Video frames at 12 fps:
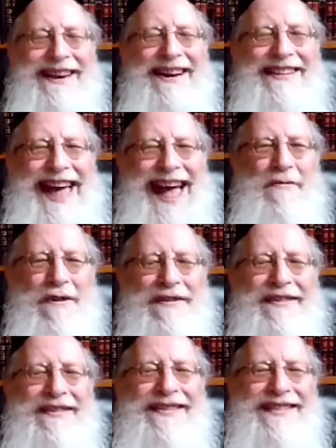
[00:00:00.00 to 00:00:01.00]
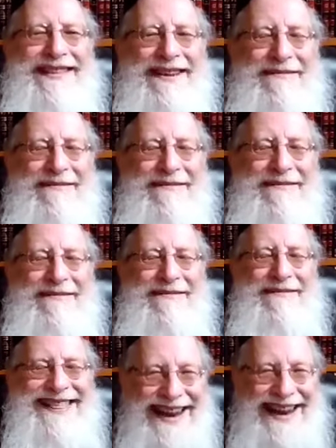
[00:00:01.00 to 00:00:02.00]
Allow us to be
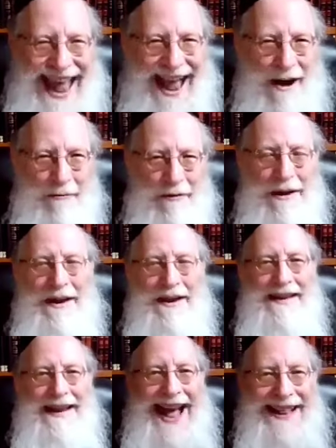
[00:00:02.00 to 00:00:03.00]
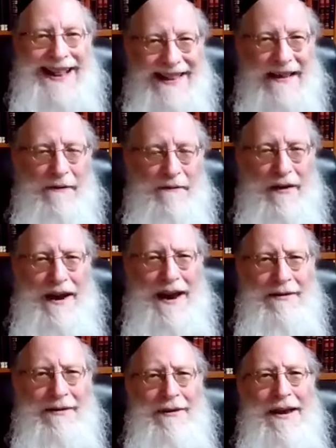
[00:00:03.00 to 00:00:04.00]
in the now, not in the
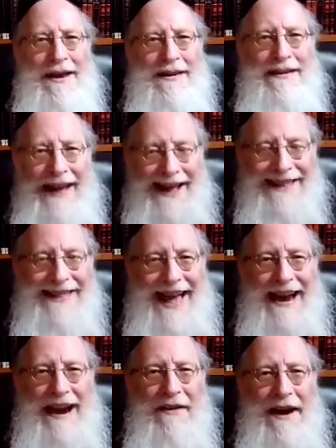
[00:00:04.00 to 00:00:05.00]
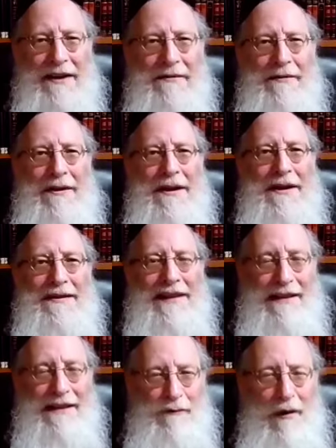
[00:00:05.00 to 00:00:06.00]
lefanenu, not in the acharenu.
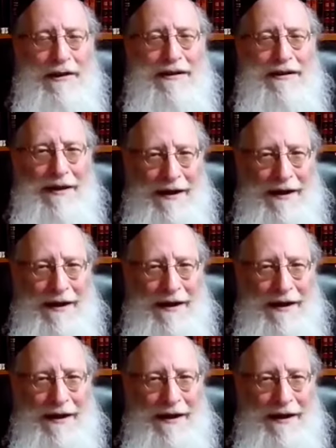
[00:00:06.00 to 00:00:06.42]
Let's focus